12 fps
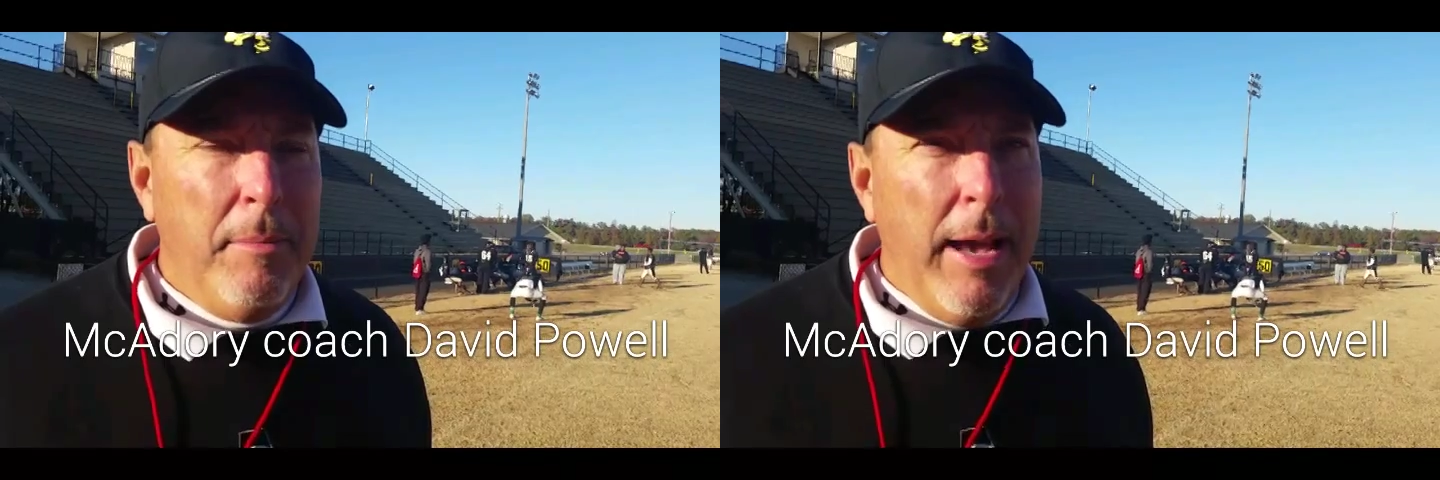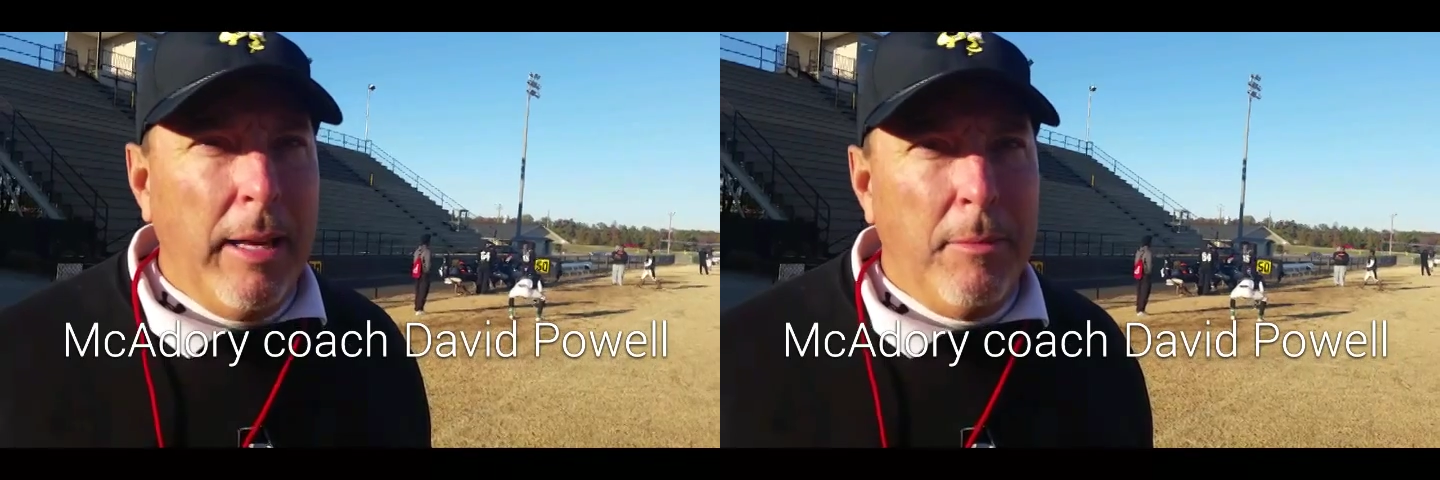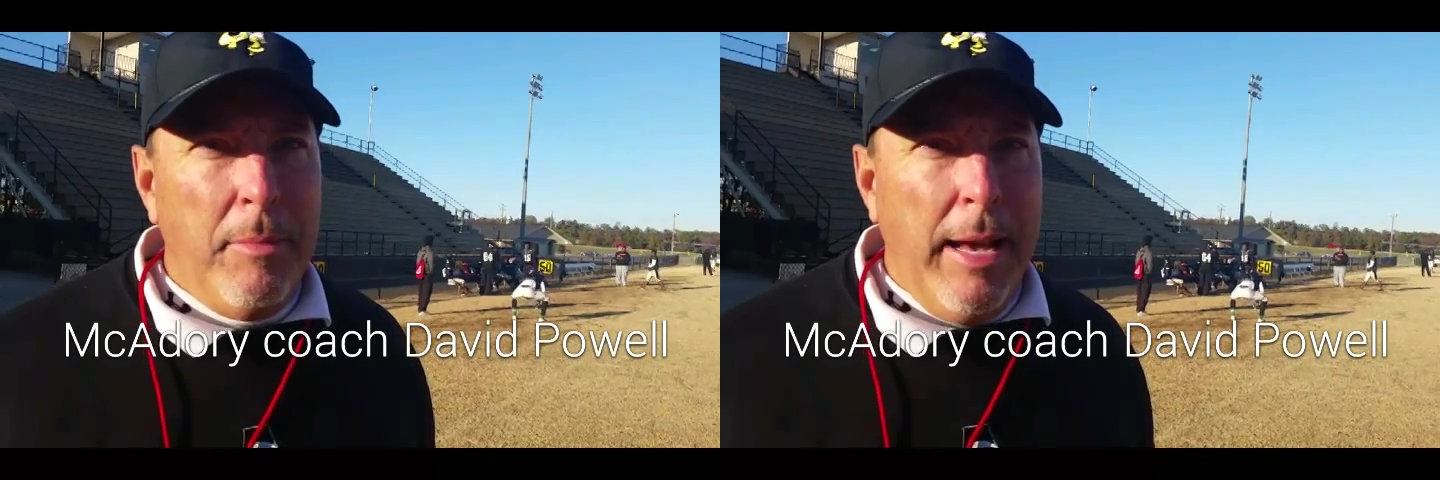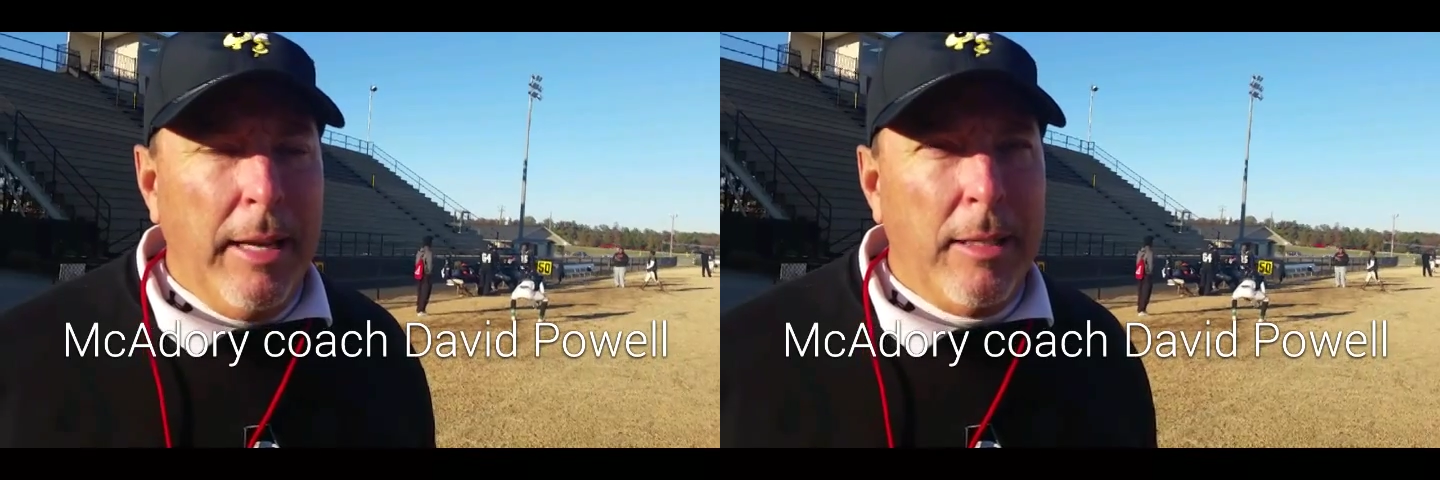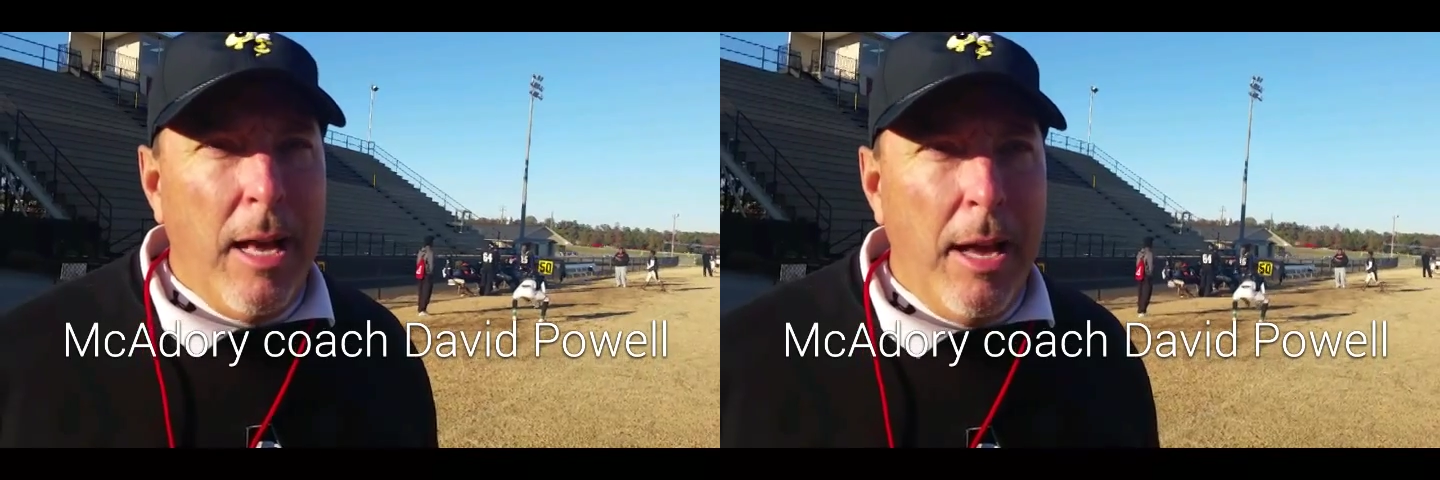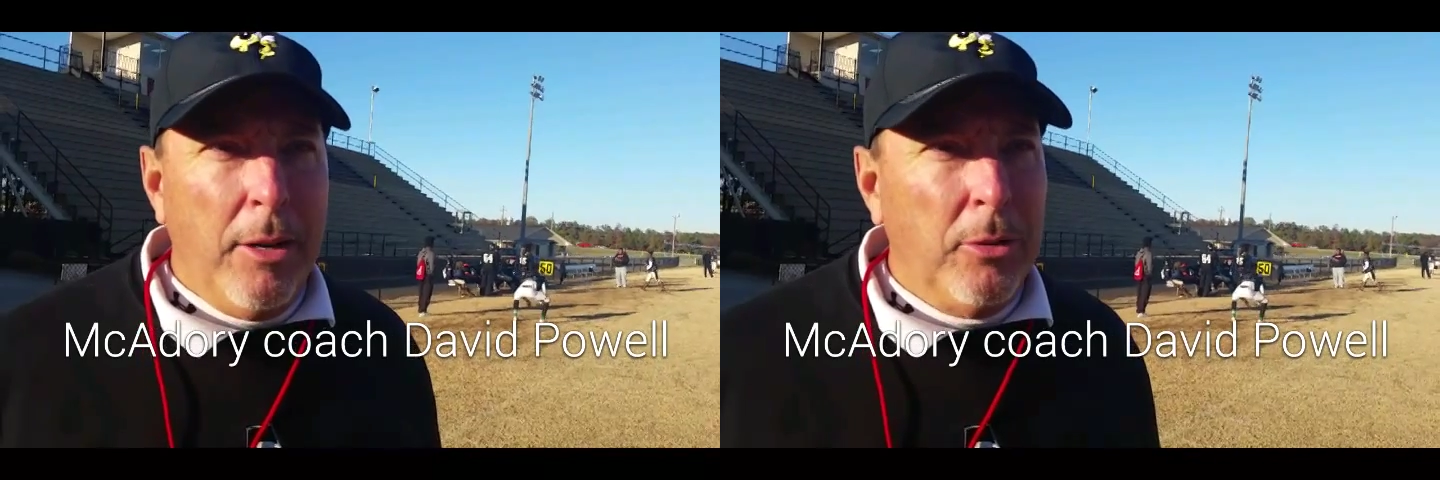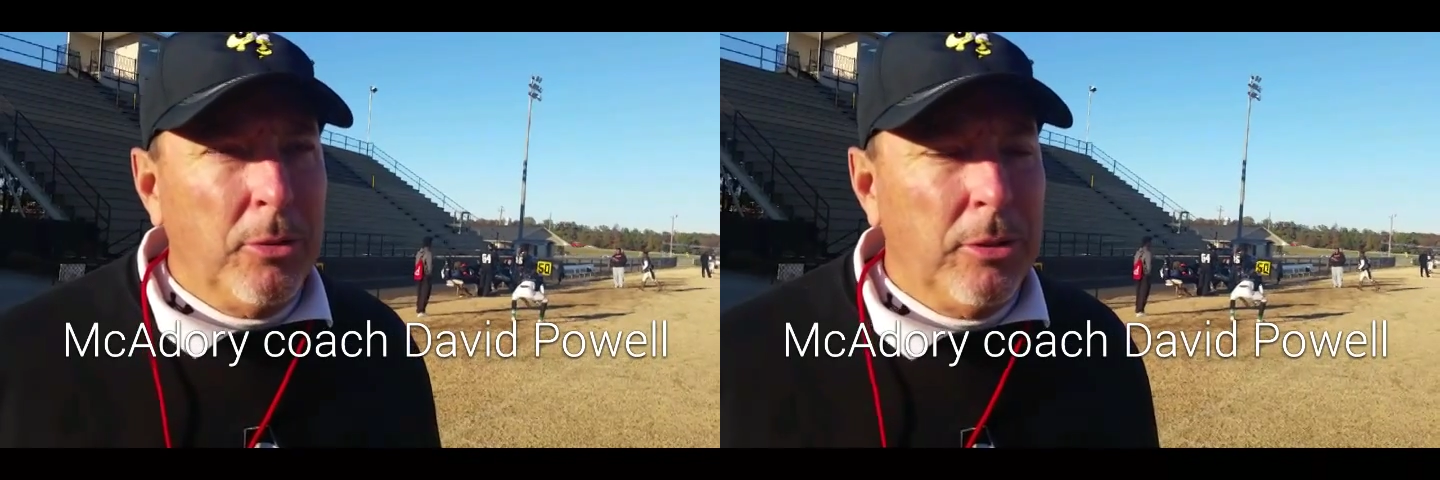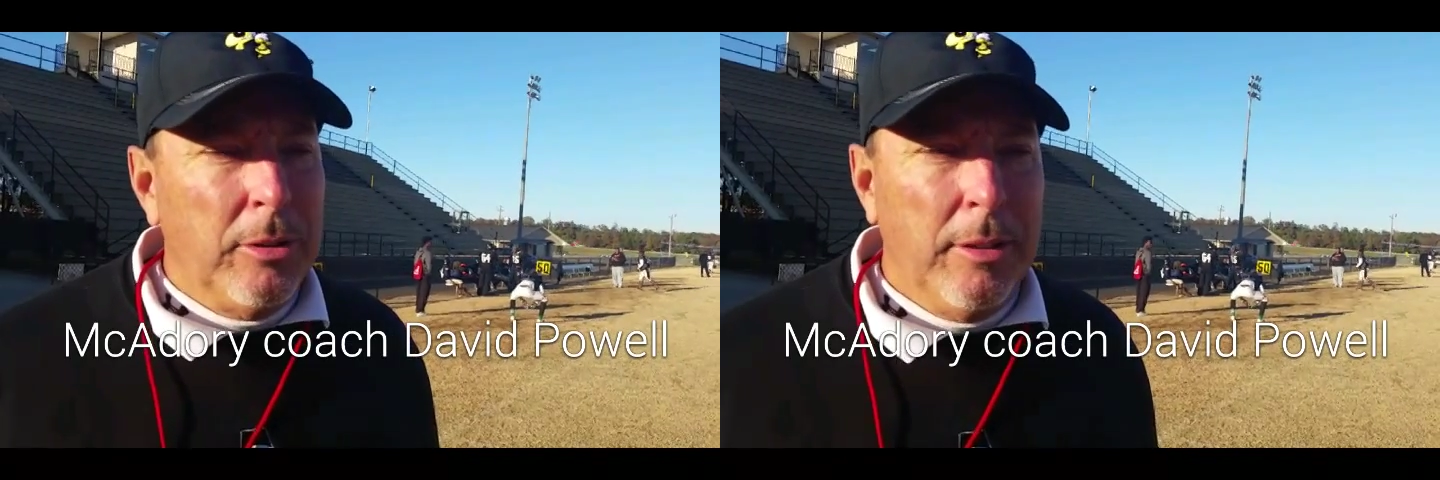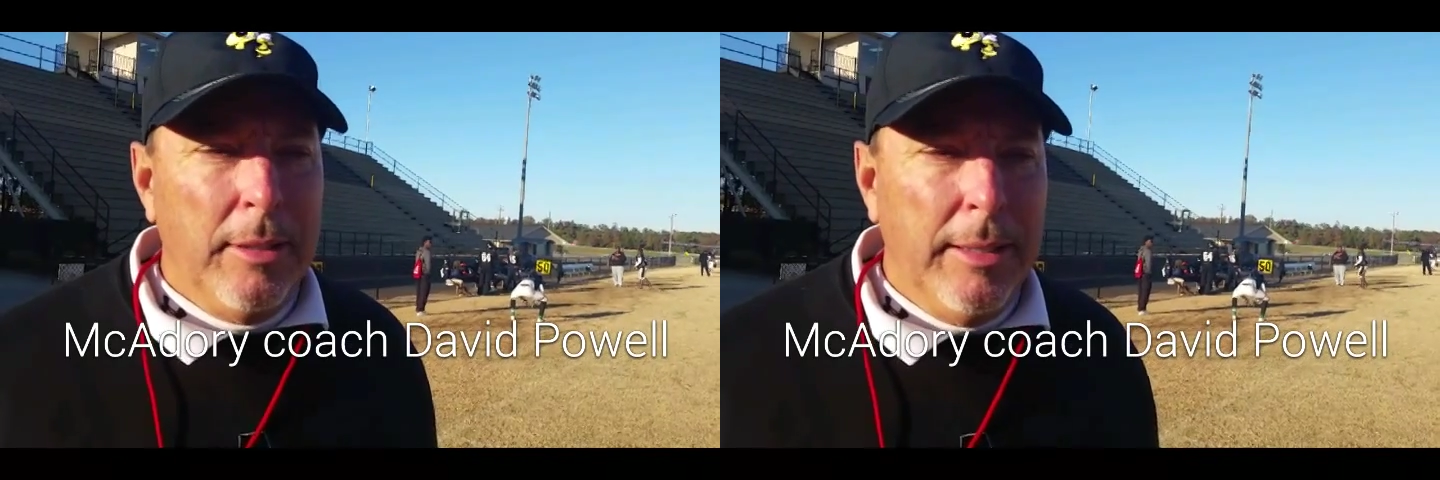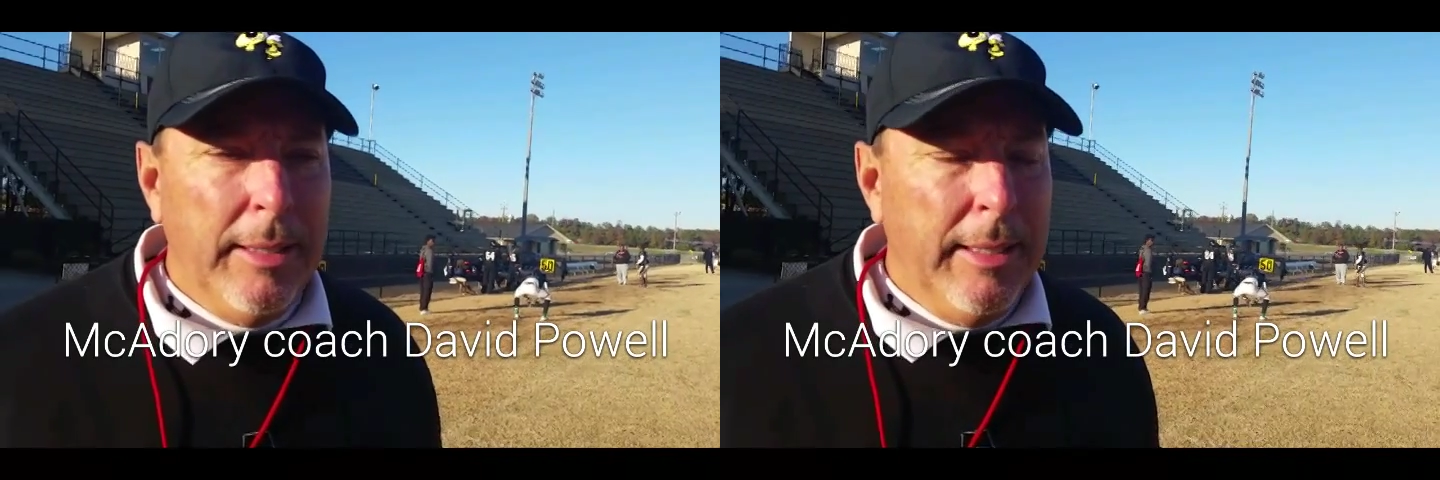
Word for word: back-to-back titles.